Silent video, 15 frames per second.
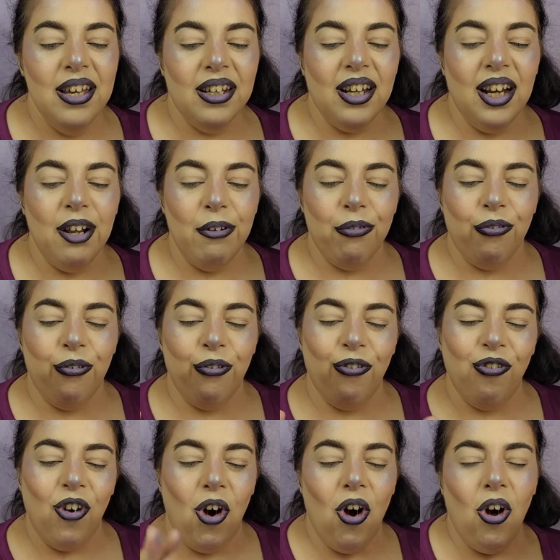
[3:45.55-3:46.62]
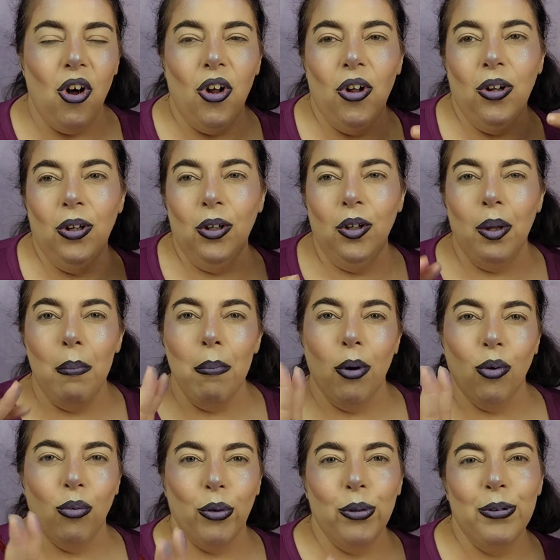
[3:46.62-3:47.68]
kind of fall
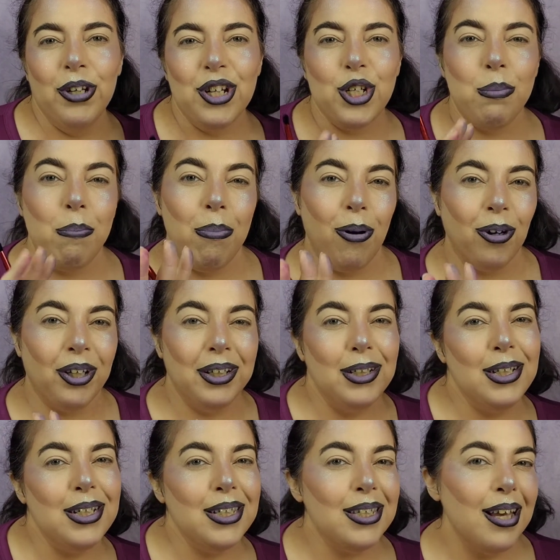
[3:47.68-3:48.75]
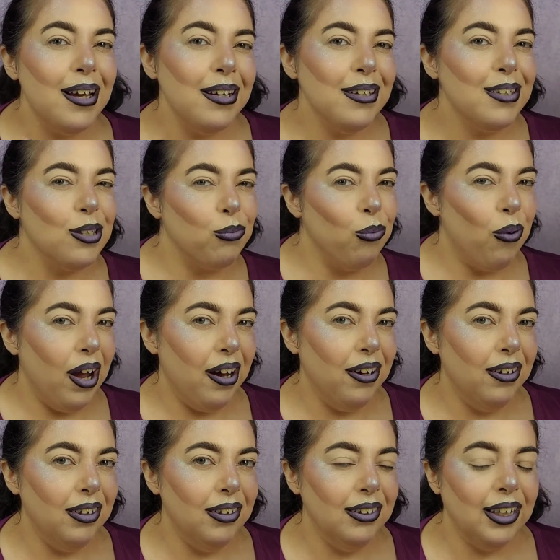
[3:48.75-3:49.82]
maroonish burgundy side as well.